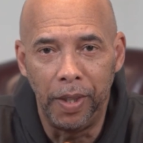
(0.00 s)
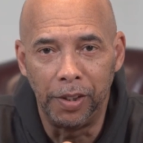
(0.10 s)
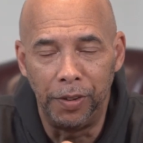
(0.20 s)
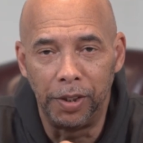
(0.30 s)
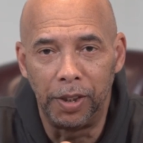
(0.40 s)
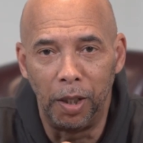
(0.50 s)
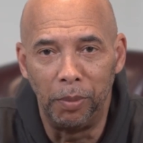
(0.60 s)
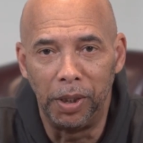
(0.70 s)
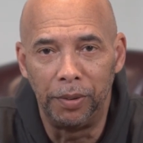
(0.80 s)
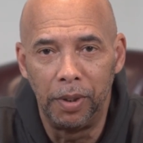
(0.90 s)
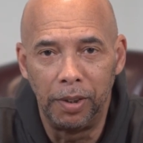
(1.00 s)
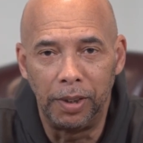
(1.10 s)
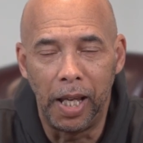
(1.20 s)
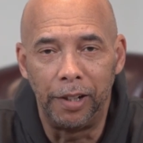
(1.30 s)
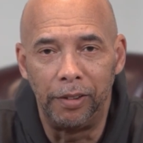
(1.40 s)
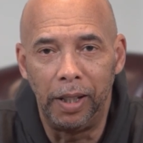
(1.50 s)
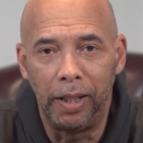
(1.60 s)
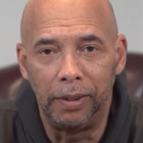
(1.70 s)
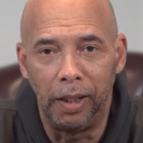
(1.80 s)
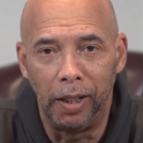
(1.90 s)
That's this coming Saturday
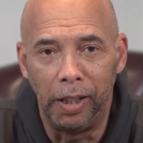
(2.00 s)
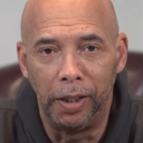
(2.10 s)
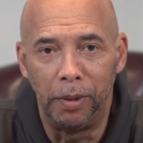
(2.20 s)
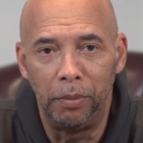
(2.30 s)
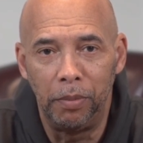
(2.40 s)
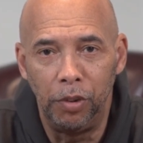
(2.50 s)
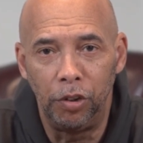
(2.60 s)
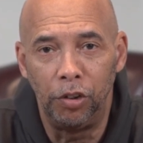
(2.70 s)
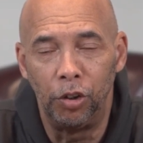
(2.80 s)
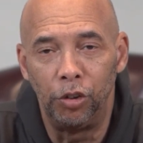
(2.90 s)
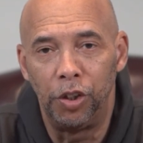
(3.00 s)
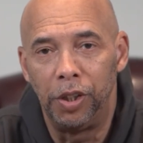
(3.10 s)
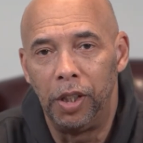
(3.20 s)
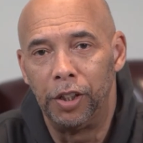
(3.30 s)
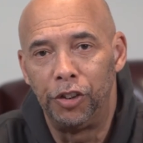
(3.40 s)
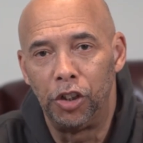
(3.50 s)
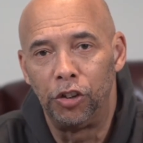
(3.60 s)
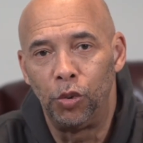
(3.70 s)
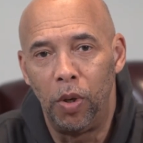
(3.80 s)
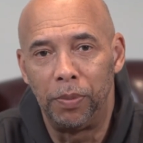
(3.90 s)
at 10 a.m. You can go to the uh,
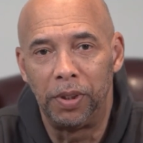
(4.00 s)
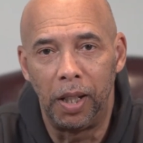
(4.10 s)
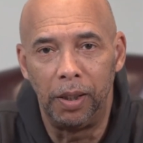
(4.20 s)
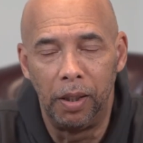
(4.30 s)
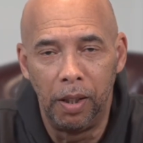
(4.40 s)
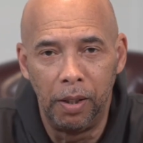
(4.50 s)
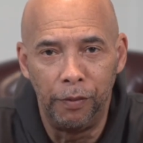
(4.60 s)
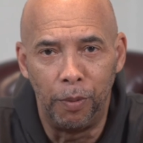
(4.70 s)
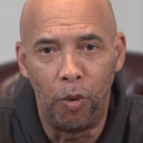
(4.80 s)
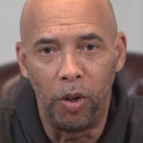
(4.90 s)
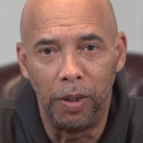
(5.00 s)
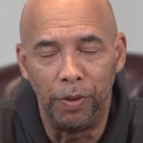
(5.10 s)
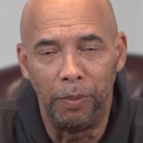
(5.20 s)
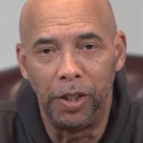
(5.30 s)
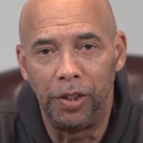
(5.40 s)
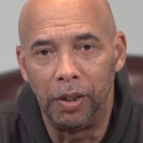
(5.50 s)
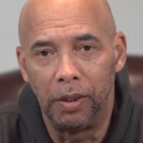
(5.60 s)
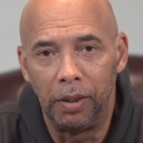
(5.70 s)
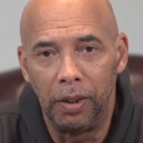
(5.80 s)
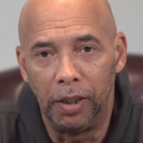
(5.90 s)
church's website for more information.
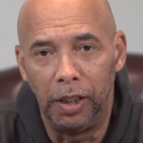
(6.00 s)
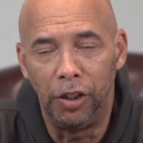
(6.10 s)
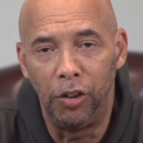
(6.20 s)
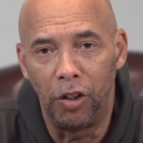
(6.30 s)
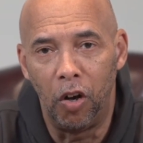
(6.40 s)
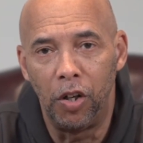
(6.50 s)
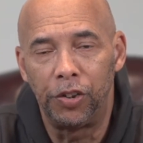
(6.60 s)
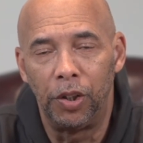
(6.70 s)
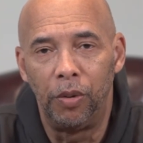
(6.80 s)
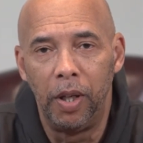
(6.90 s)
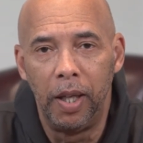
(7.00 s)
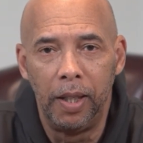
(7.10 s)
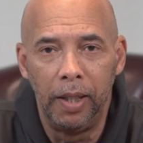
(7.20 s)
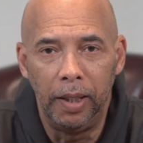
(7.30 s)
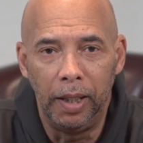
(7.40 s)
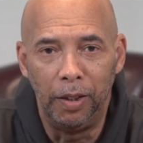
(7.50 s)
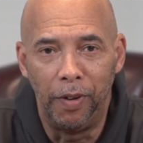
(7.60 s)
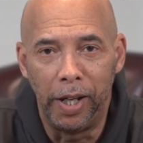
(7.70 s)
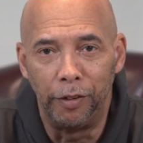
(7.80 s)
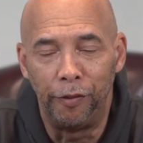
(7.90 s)
Again, you can also
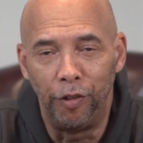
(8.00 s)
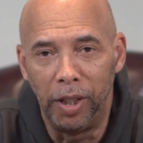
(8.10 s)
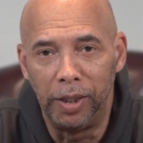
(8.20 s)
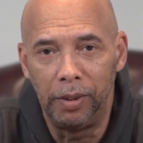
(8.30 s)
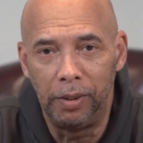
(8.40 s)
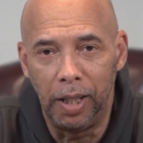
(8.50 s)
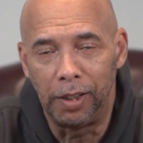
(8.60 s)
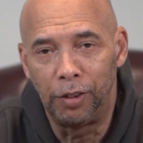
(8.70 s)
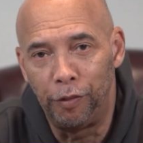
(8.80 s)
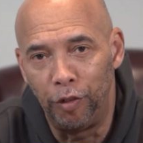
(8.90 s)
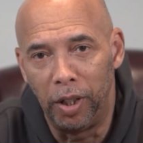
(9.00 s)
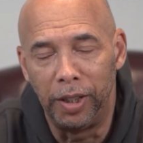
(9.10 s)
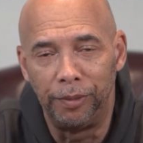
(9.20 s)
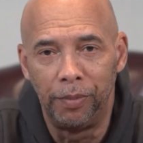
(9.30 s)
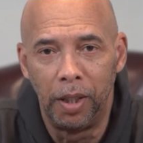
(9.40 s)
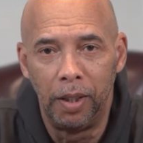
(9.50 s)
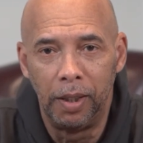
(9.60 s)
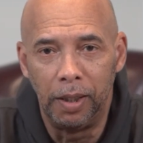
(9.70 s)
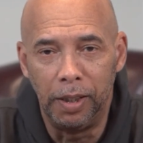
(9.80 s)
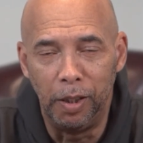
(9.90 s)
invite a friend, text a friend,
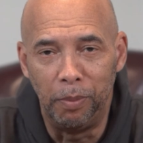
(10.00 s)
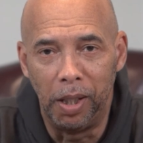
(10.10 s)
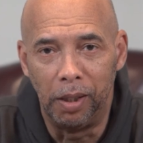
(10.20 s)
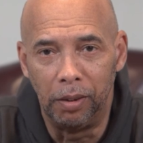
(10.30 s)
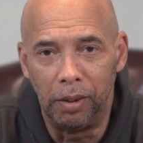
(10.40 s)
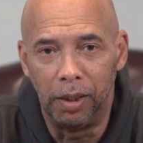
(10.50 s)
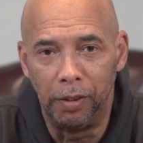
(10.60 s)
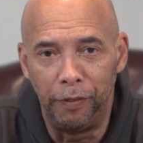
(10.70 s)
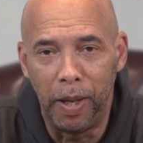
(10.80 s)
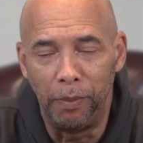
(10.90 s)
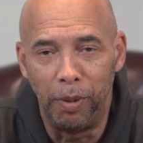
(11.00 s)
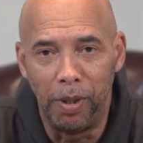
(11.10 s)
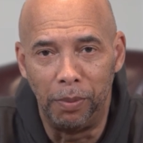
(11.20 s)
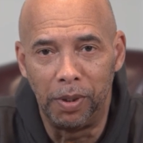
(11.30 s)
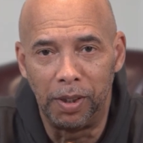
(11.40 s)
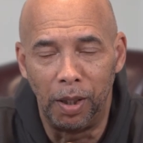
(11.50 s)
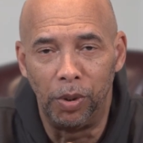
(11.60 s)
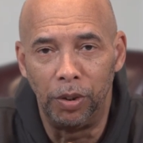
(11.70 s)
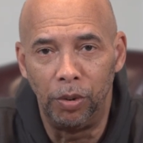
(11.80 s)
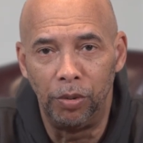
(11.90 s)
email a family member,
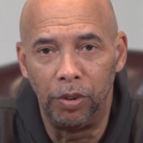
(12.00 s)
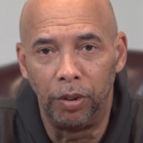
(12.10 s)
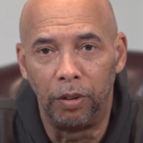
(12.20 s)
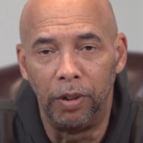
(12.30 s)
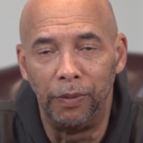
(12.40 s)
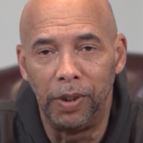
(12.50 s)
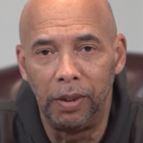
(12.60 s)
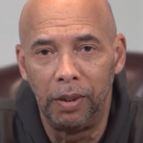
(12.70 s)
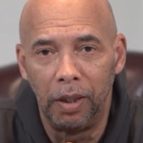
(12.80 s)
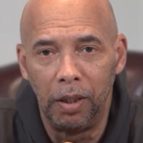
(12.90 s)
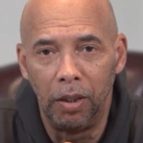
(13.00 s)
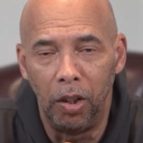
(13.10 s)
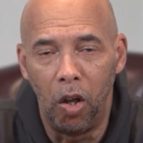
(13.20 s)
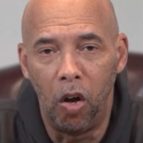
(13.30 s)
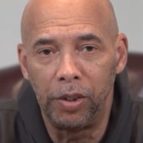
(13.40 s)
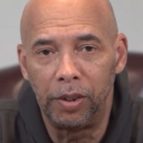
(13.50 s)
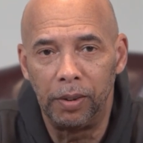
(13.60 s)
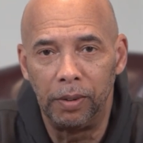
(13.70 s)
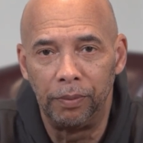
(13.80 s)
someone who's grieving loss,